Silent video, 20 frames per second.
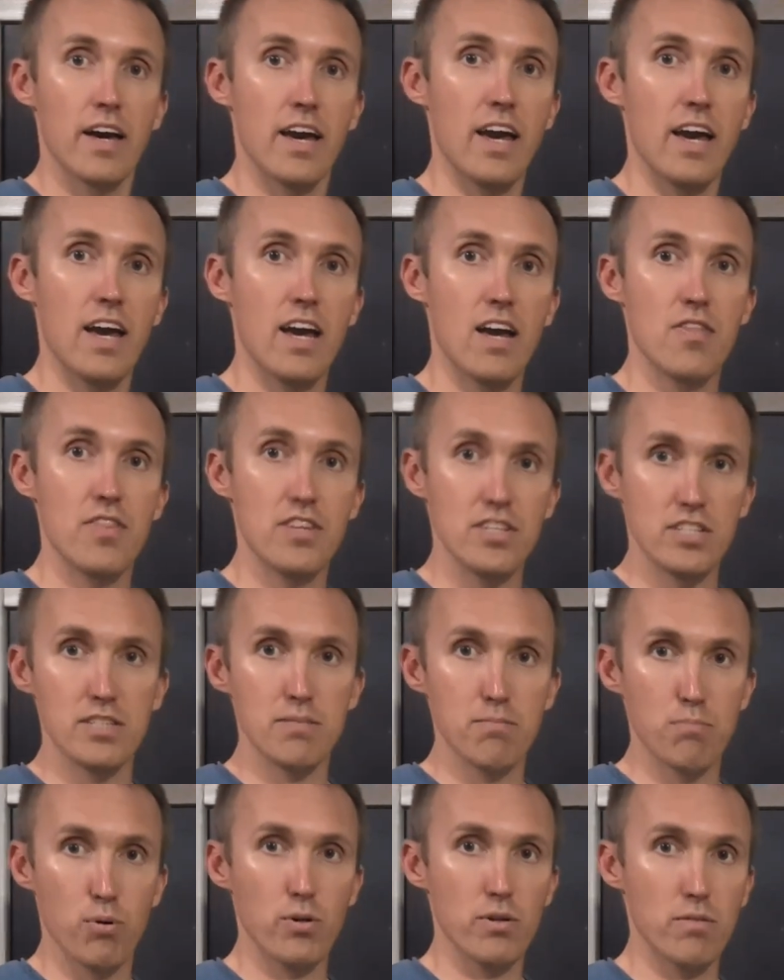And this is
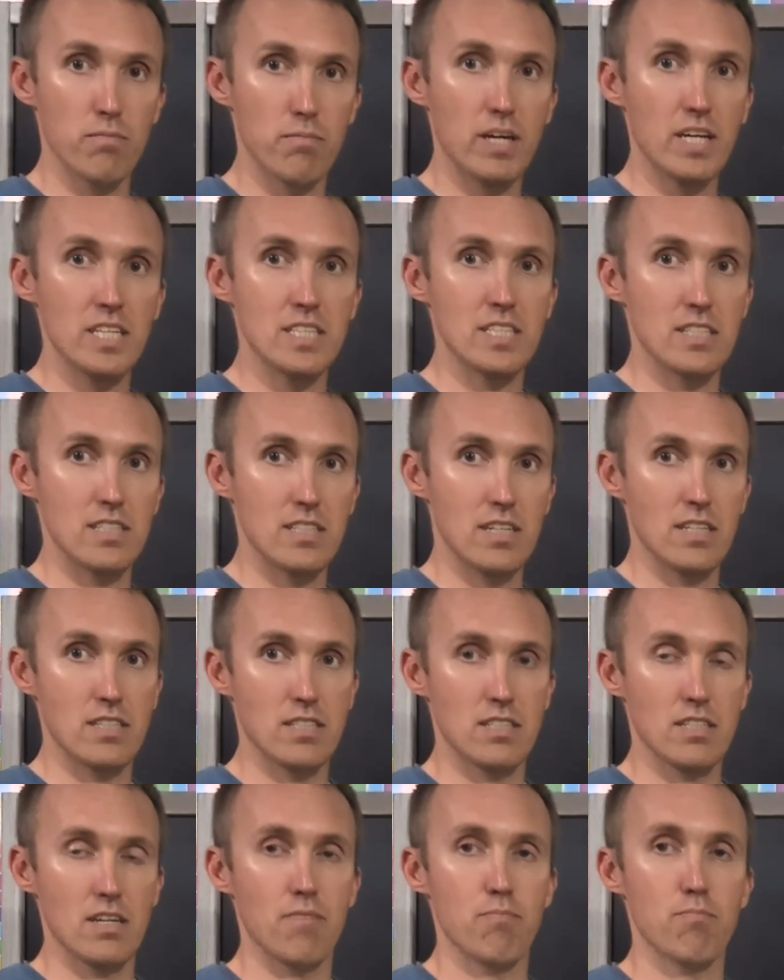important because it sets
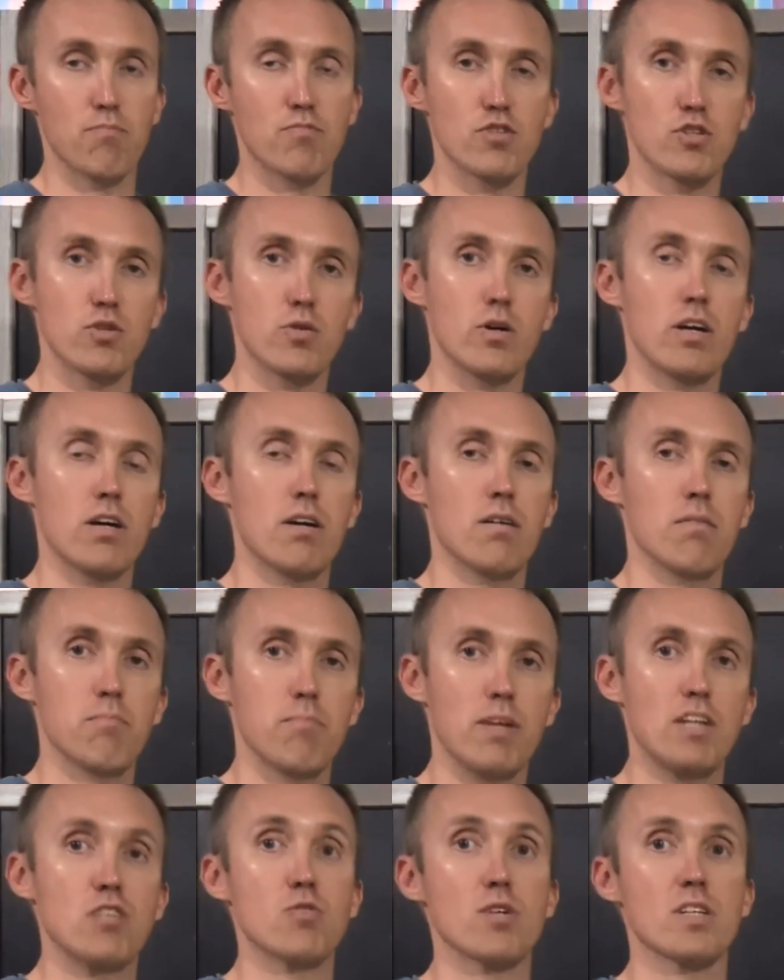us up for doing
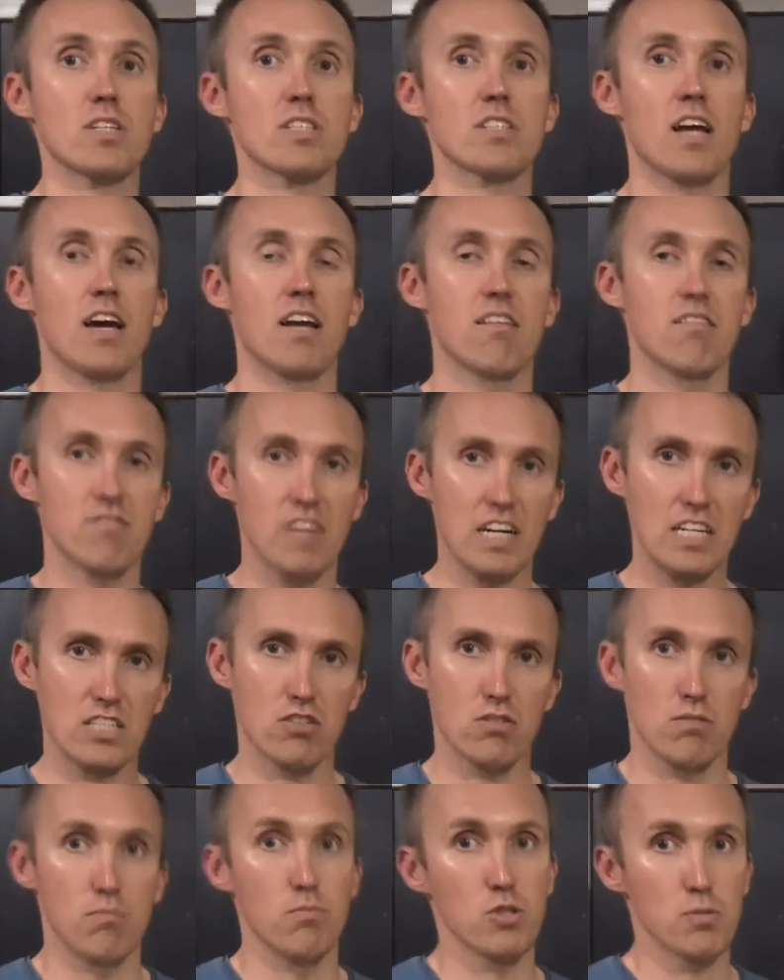matrix and
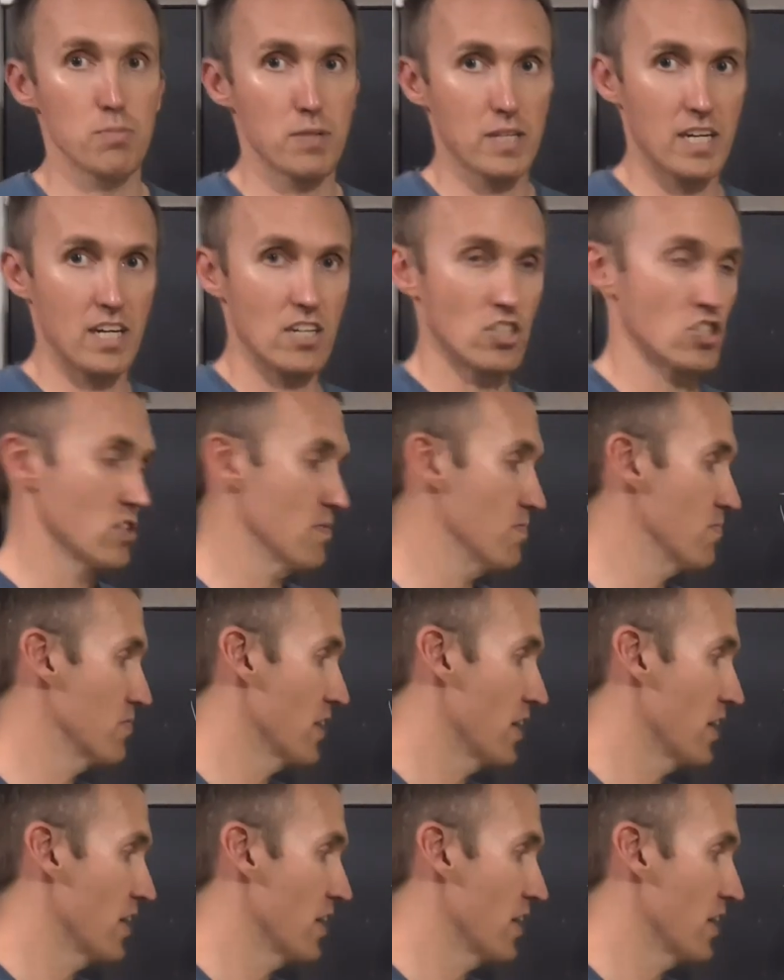vector multiplication.